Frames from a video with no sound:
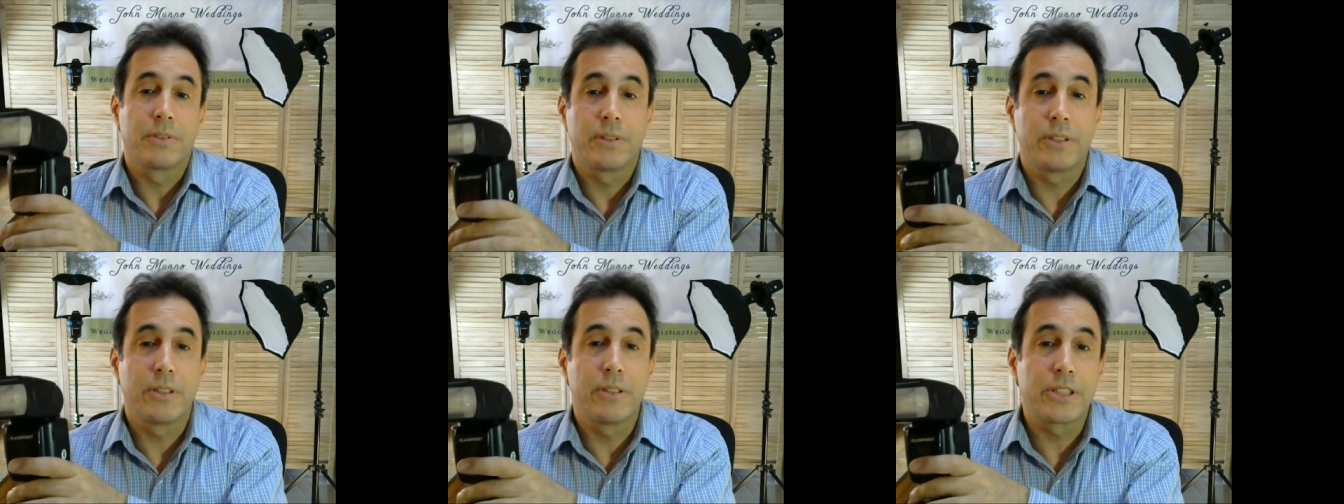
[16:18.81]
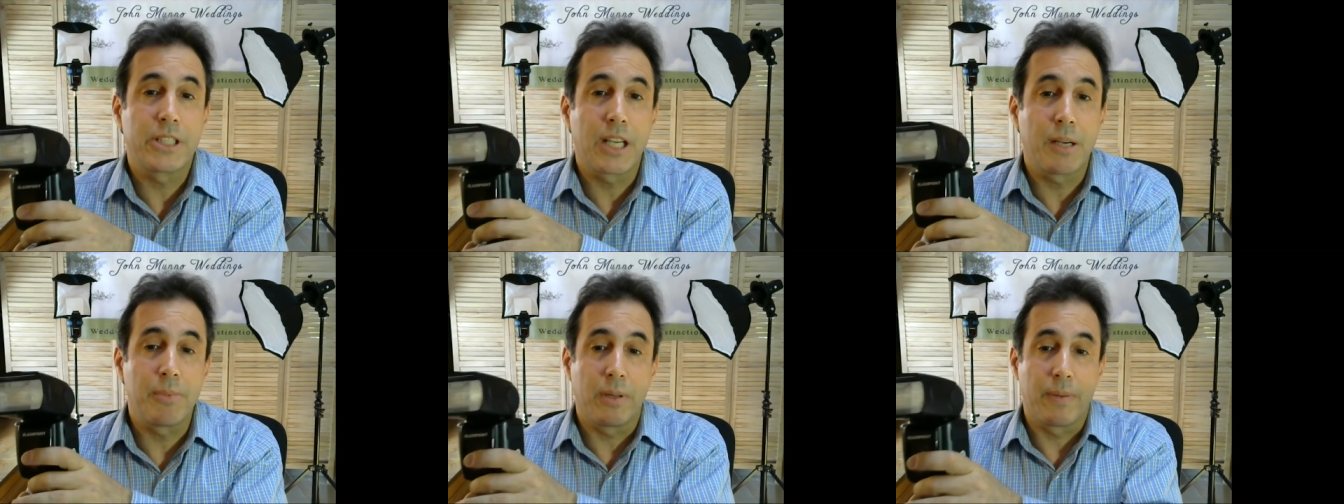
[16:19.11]
You're in
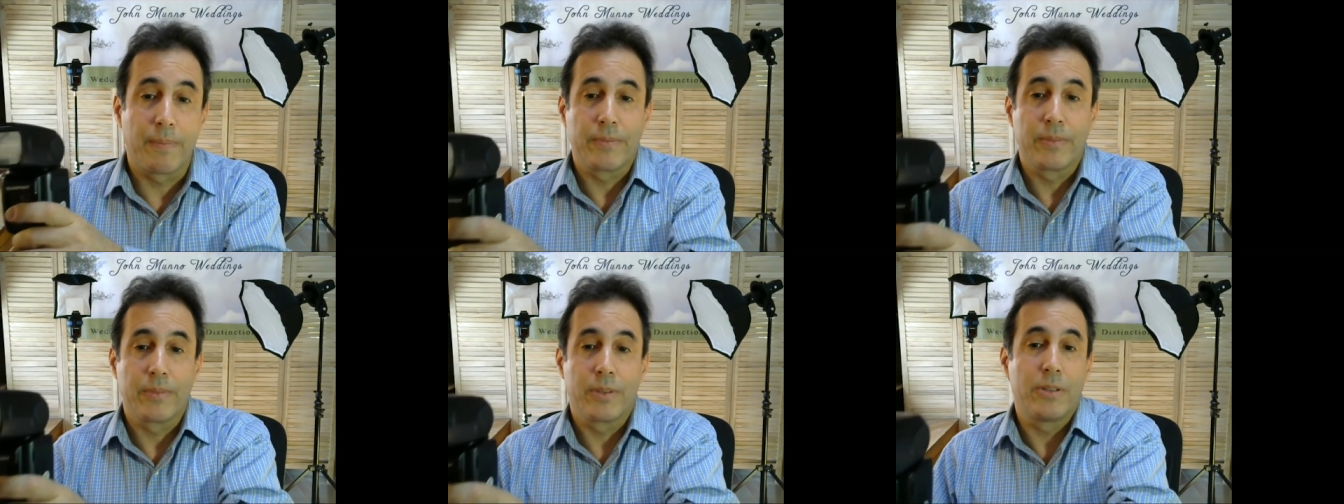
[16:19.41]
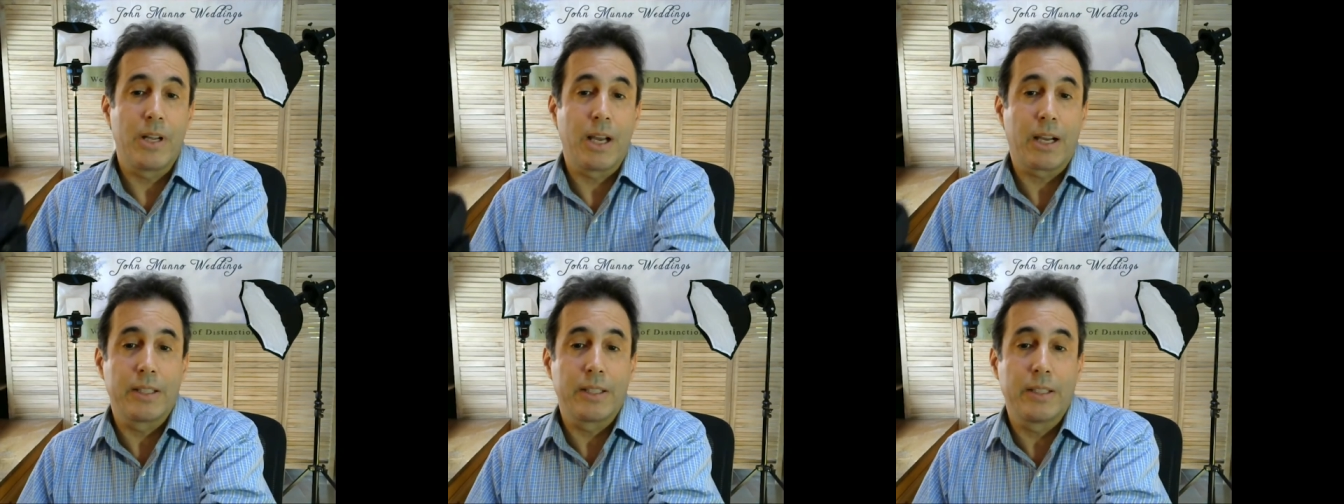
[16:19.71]
trouble. You're
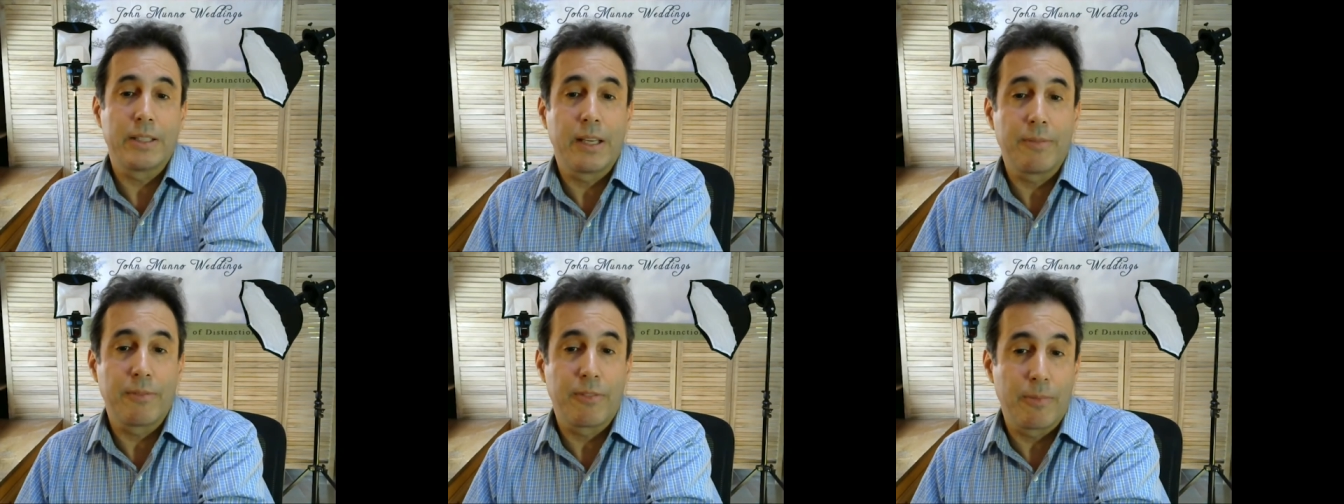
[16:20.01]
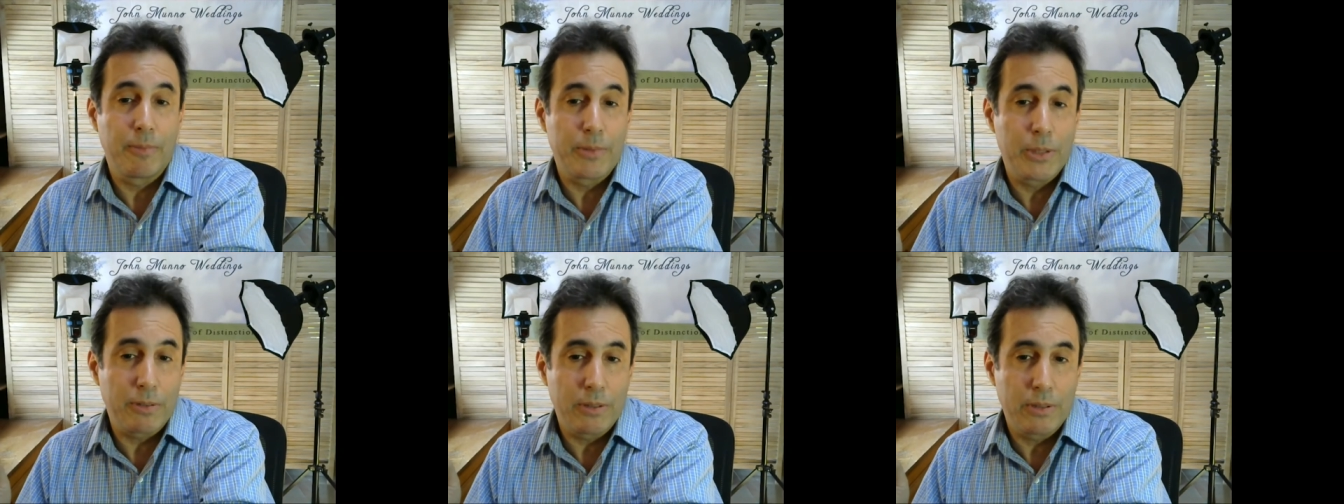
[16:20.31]
not going to get
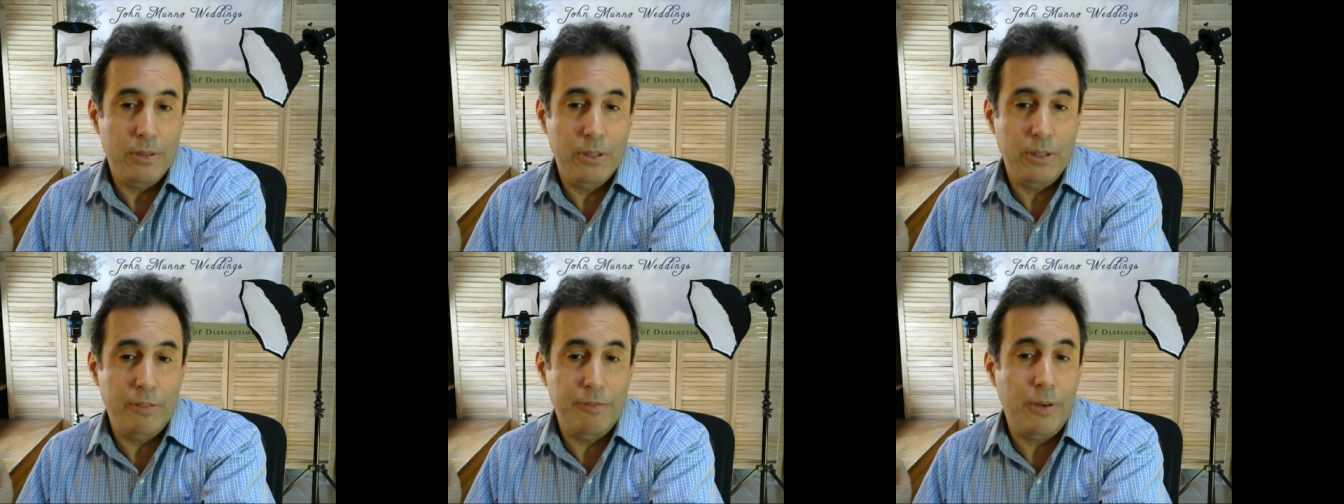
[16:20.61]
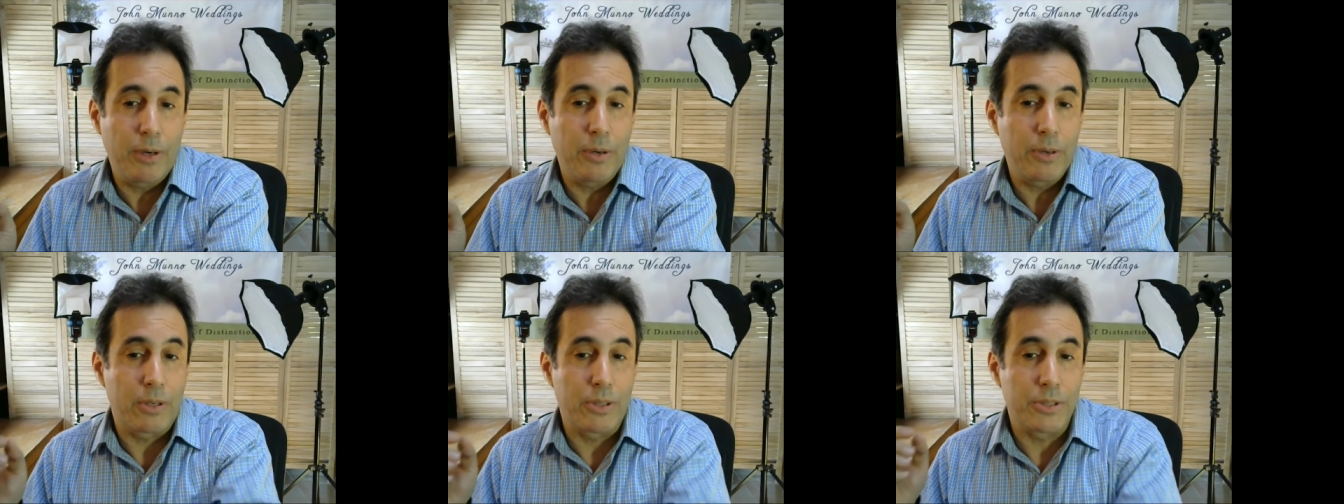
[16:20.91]
good
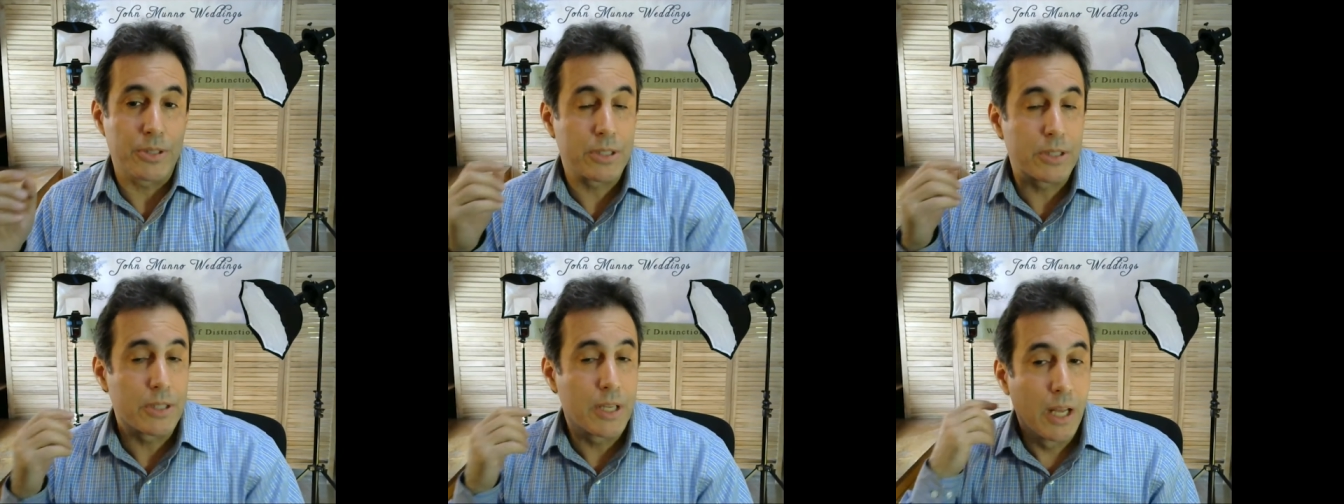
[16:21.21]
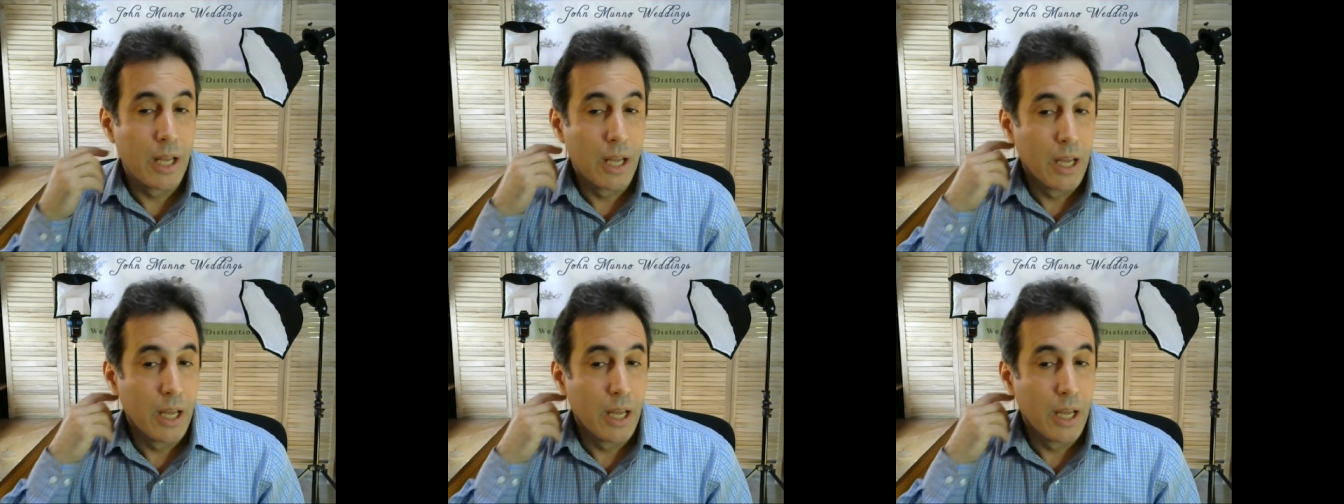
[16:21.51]
photos.